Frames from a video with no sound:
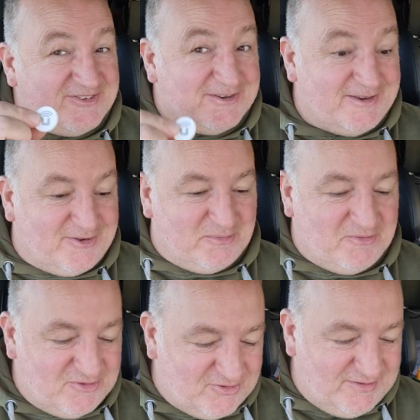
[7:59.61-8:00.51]
case you need to come
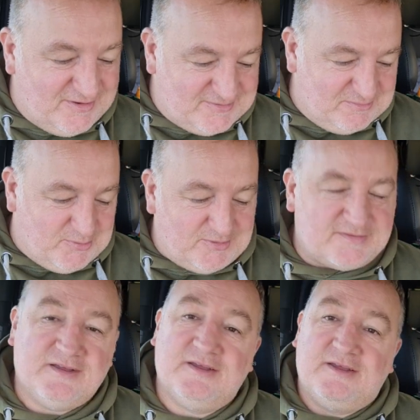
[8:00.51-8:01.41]
and retrieve it at some
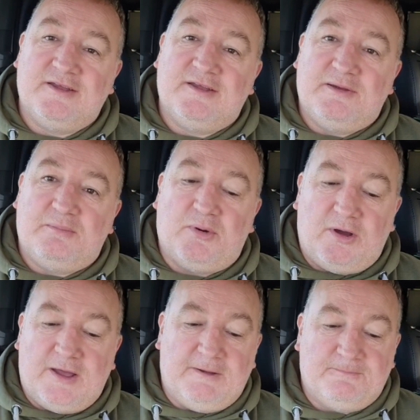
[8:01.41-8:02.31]
point.
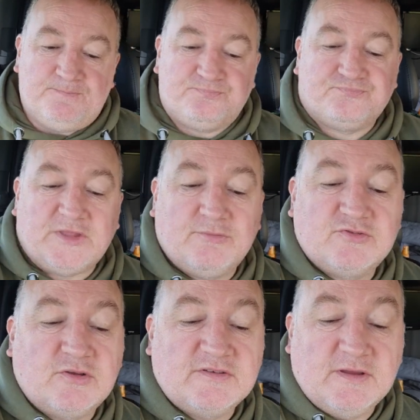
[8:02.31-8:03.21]
But um, I'm
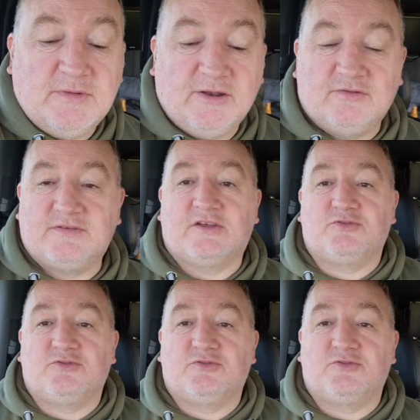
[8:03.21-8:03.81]
just going to sit down on the